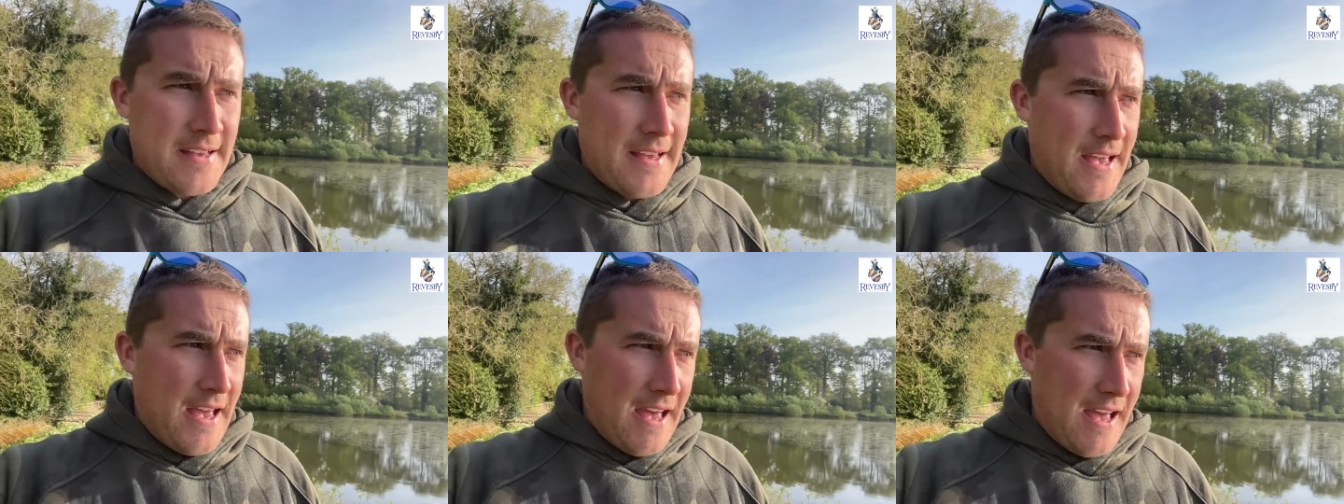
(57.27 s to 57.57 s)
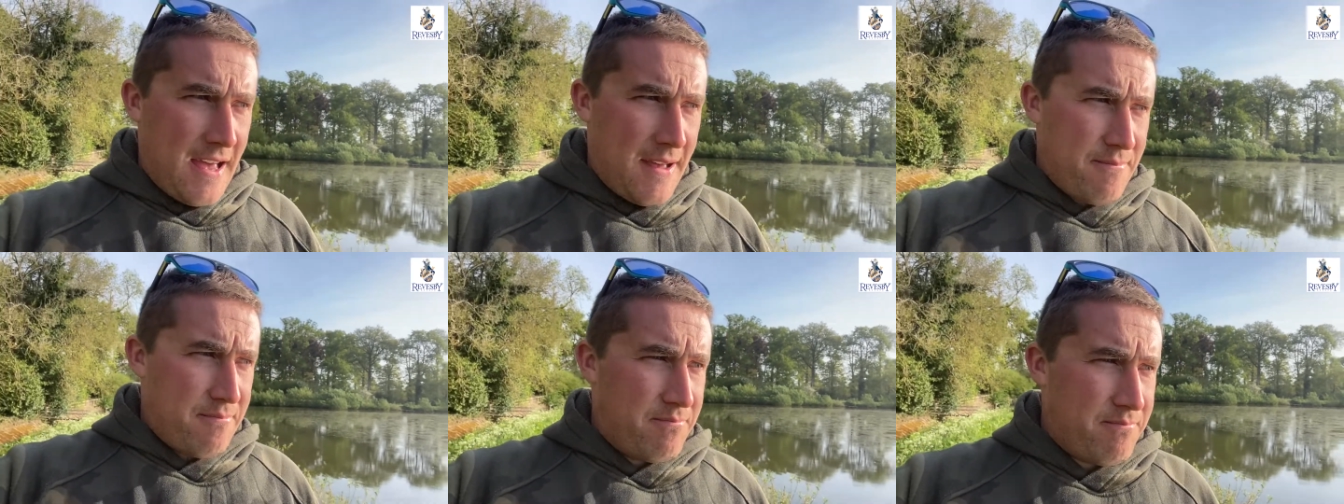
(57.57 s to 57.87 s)

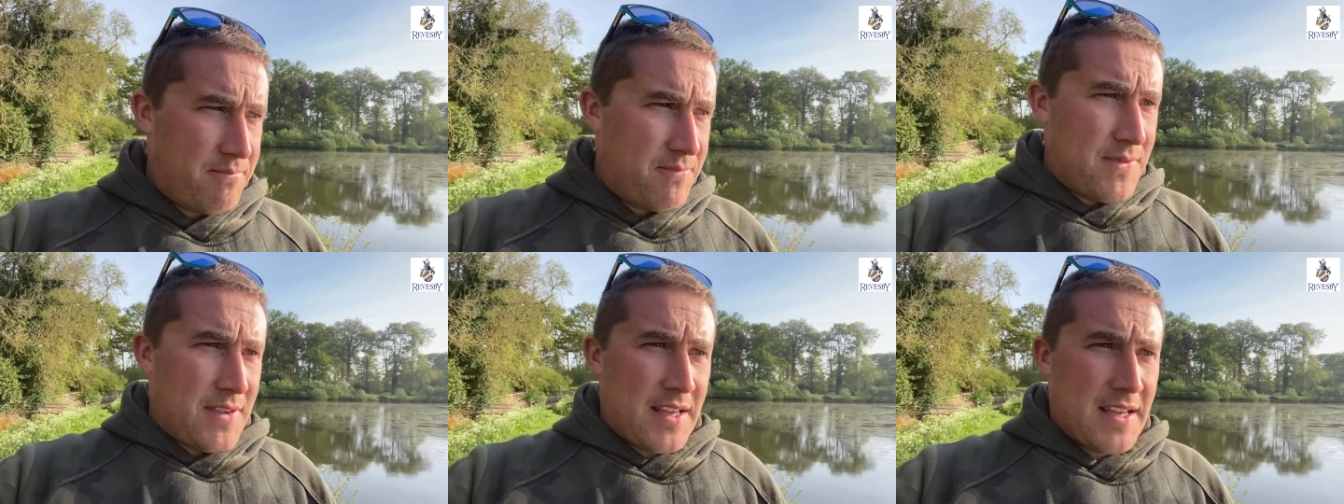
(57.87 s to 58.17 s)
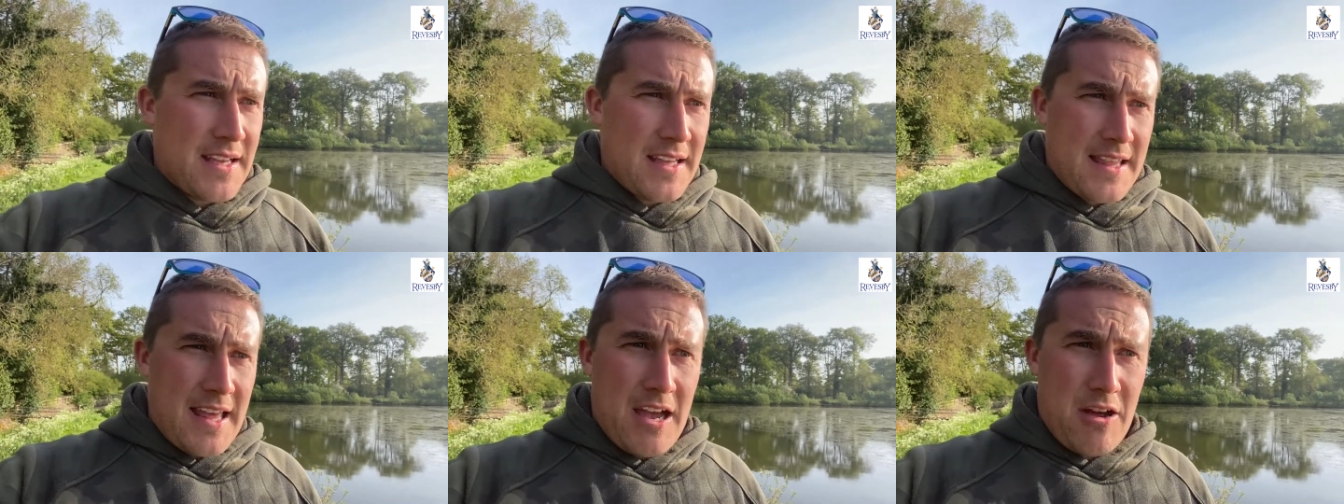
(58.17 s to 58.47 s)

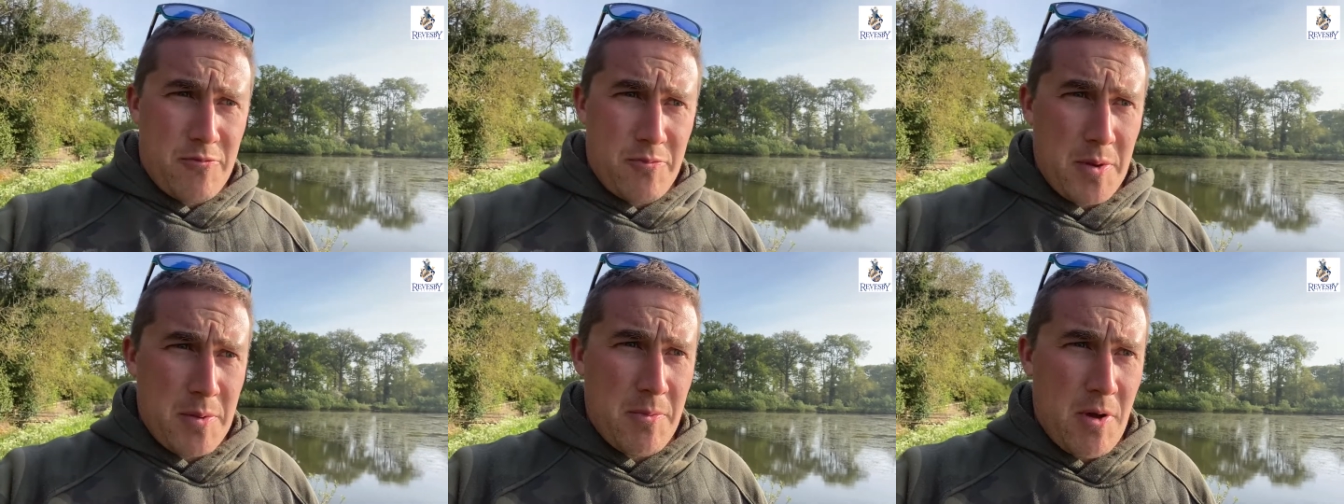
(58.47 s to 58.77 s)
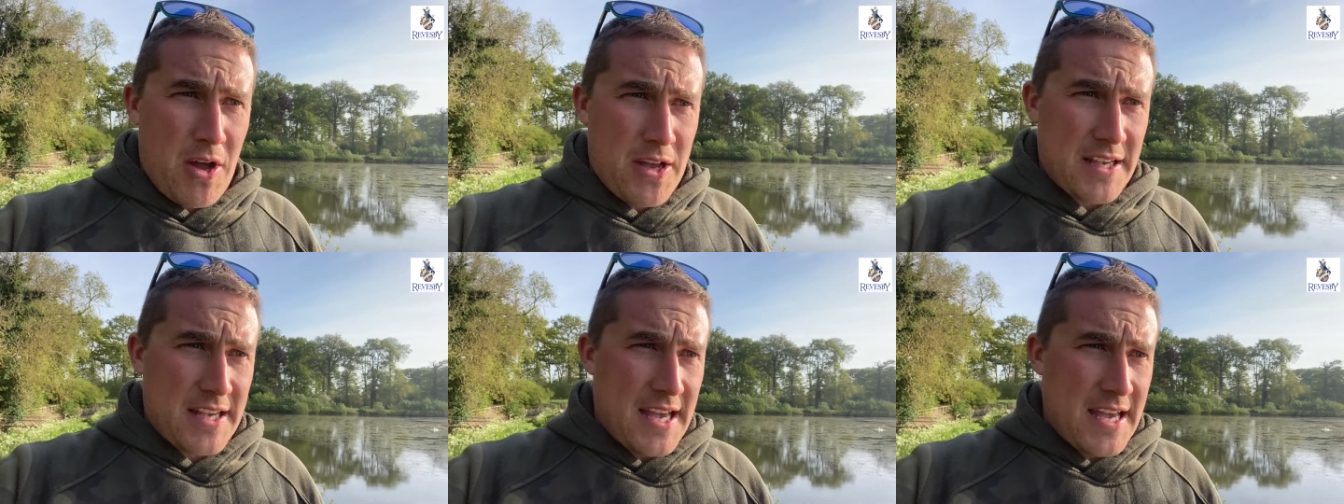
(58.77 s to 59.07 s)
that would be
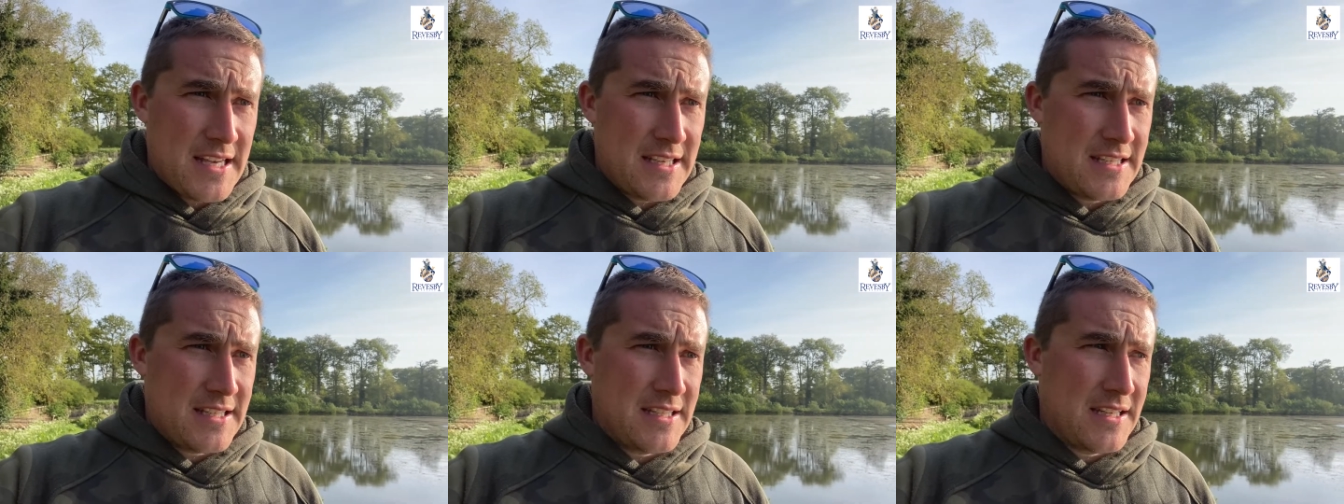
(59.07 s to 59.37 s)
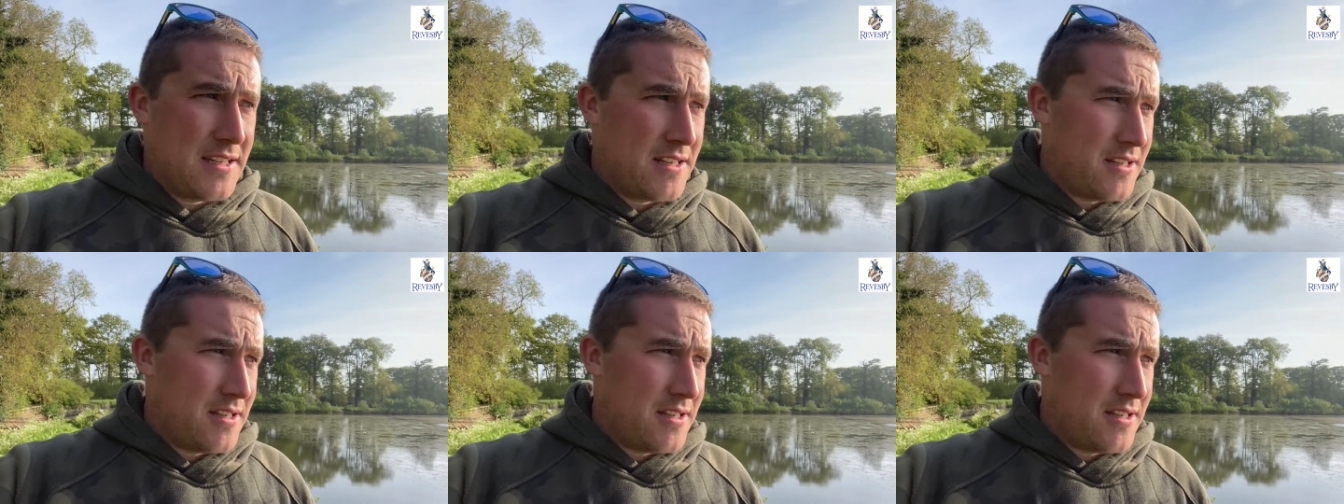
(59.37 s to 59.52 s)
my guess.